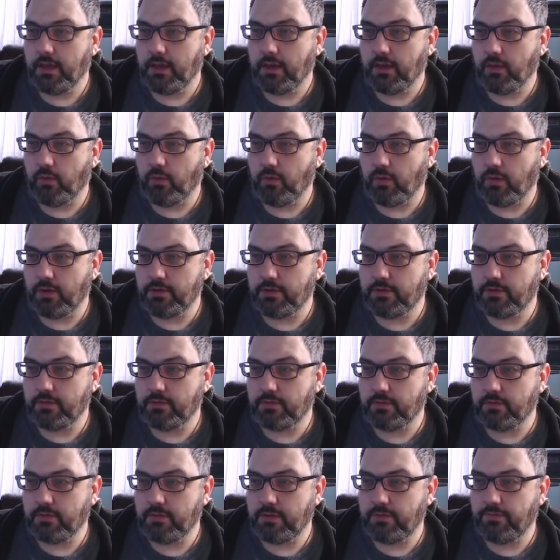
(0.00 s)
1 2
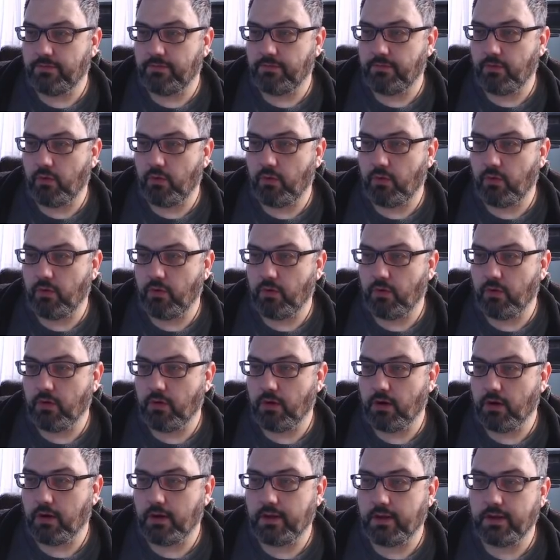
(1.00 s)
3
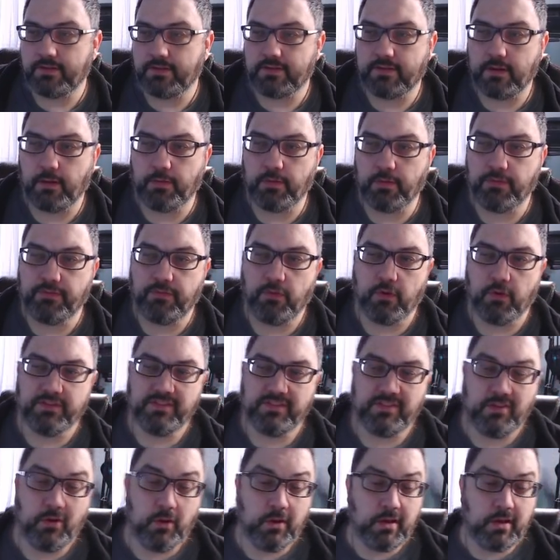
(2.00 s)
4, it's number 4,
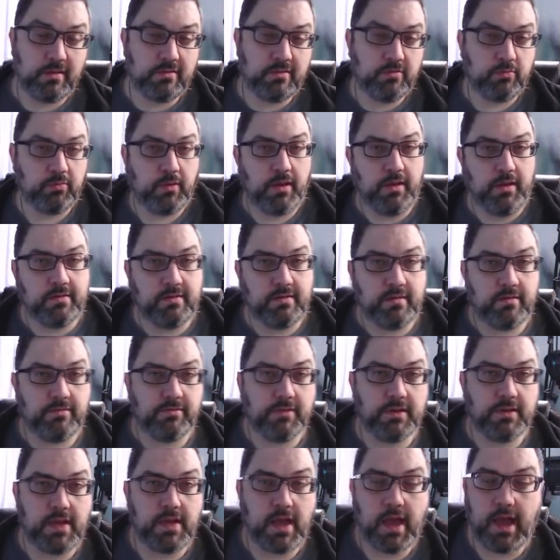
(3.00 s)
so it's
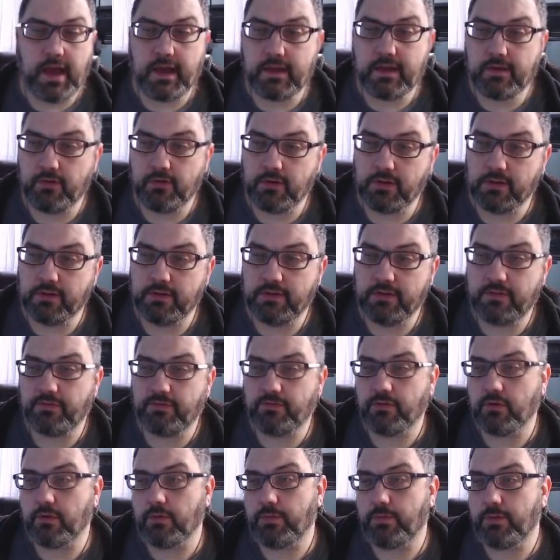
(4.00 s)
relatively accurate, at least
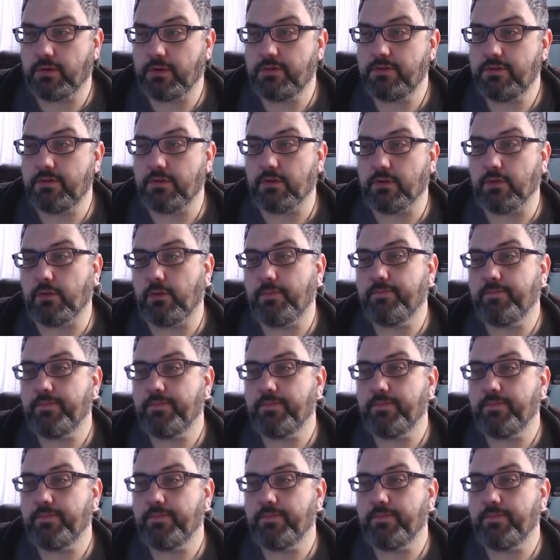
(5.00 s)
for Ubuntu.